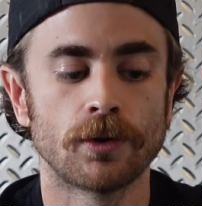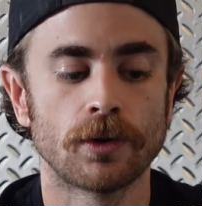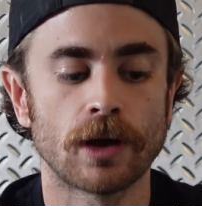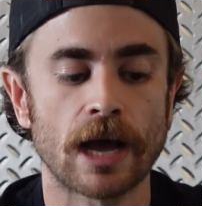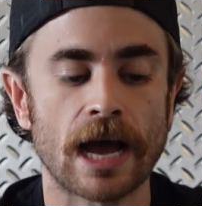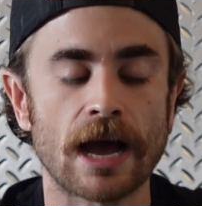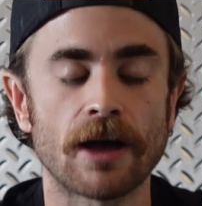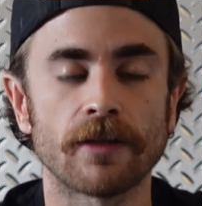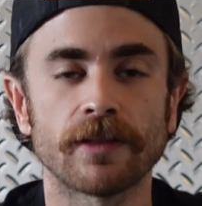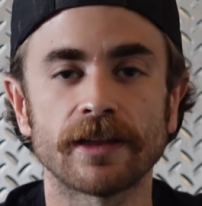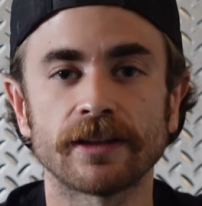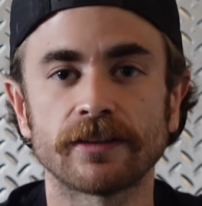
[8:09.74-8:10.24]

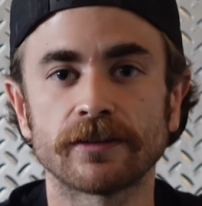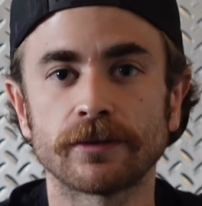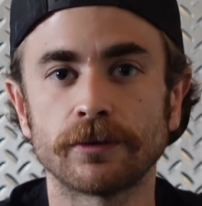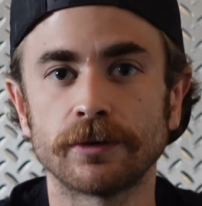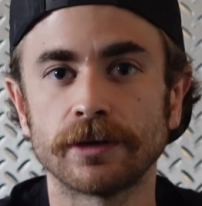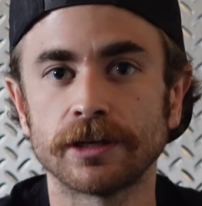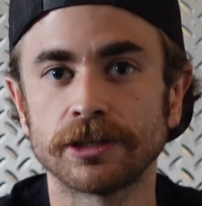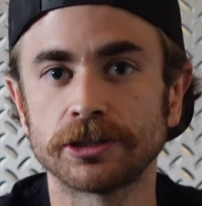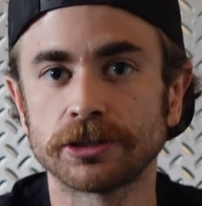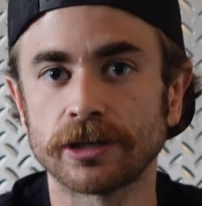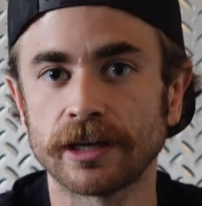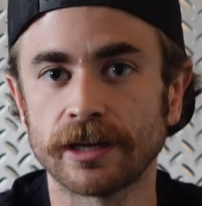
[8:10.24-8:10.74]
How that's
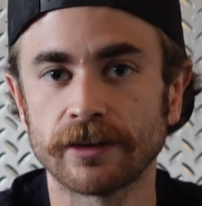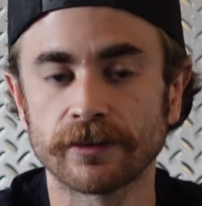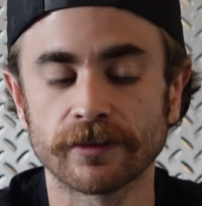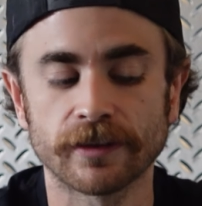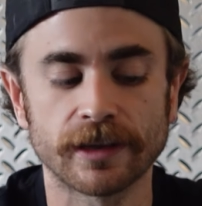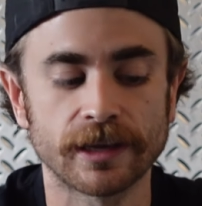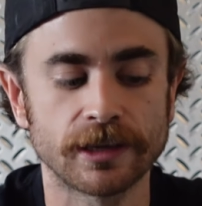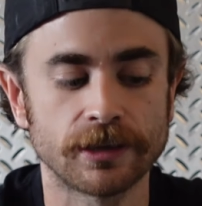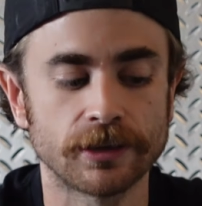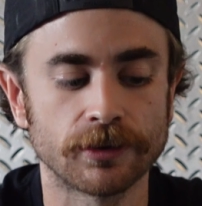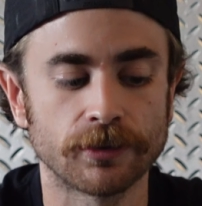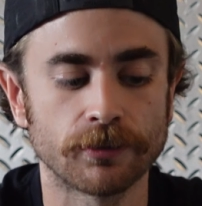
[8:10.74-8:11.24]
going to
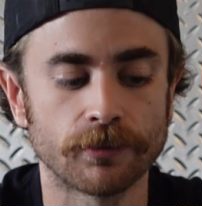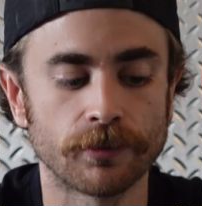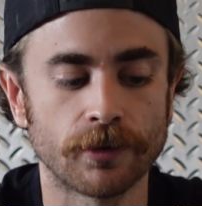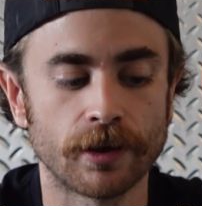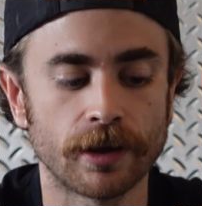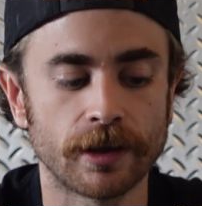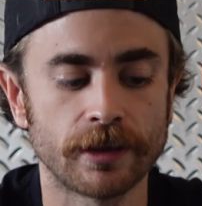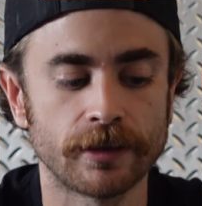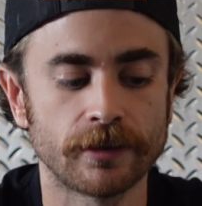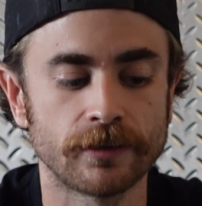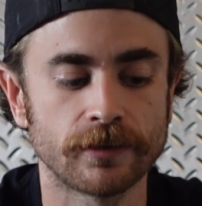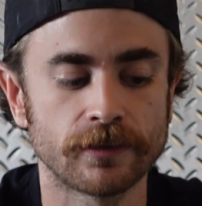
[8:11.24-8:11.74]
translate in your
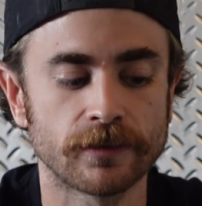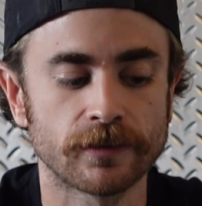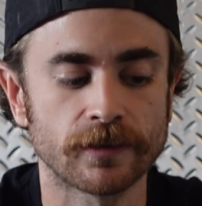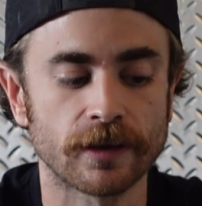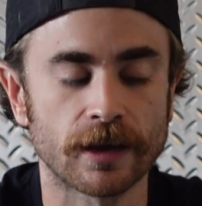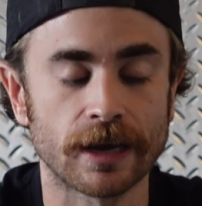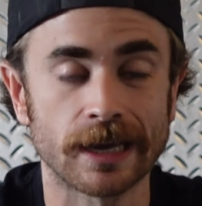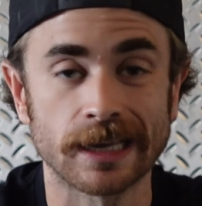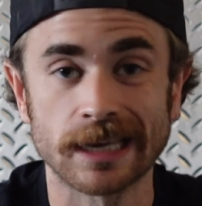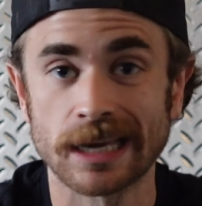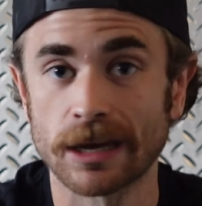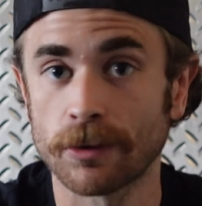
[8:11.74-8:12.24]
runs,
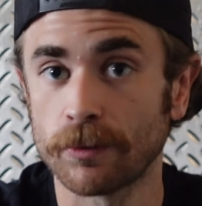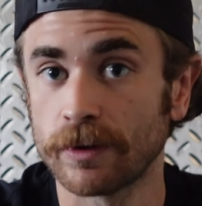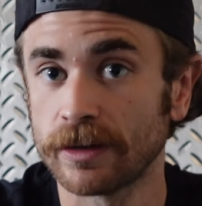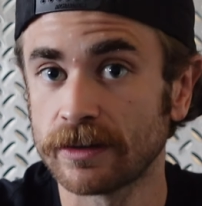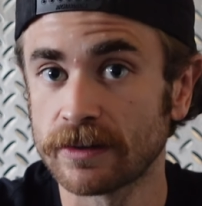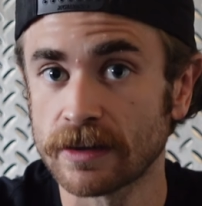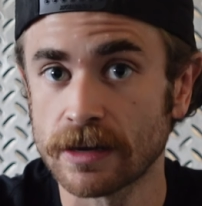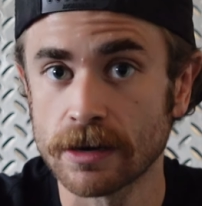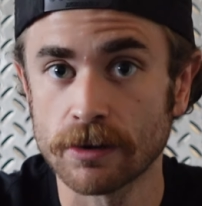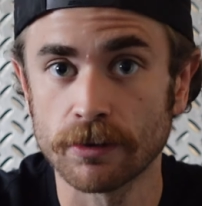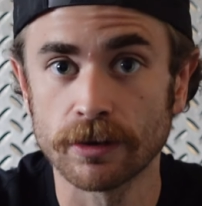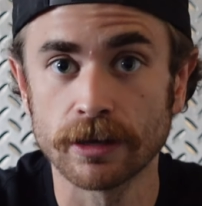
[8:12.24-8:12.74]
I can't wait
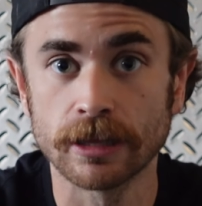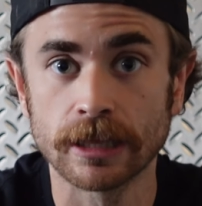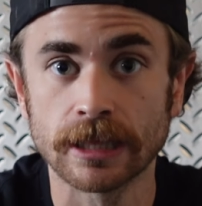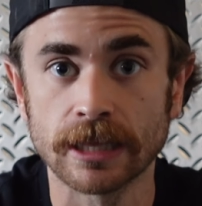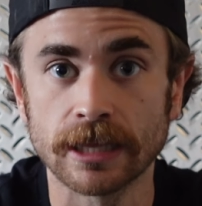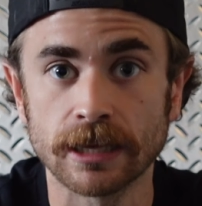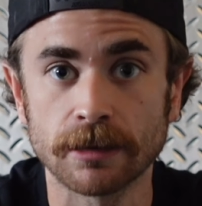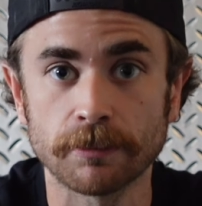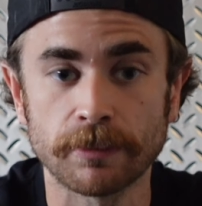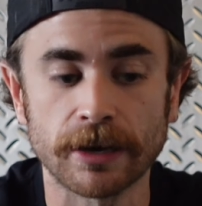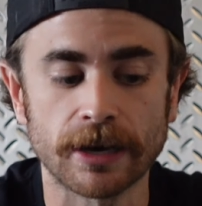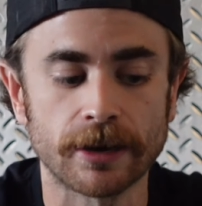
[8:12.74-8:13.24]
to hear what you
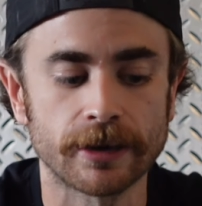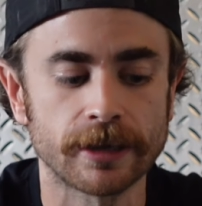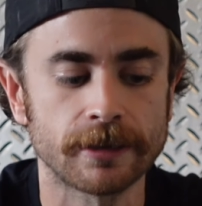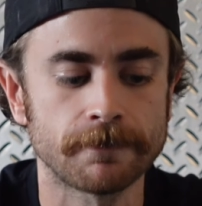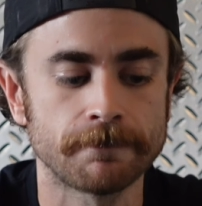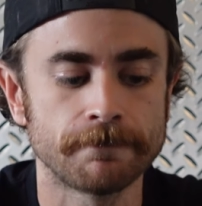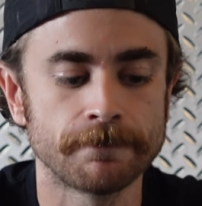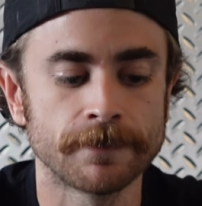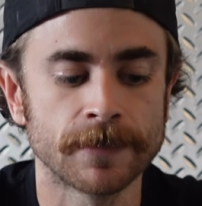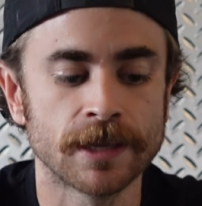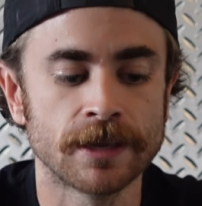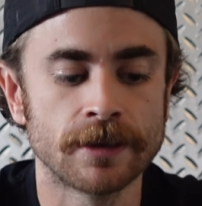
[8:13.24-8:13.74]
think about it.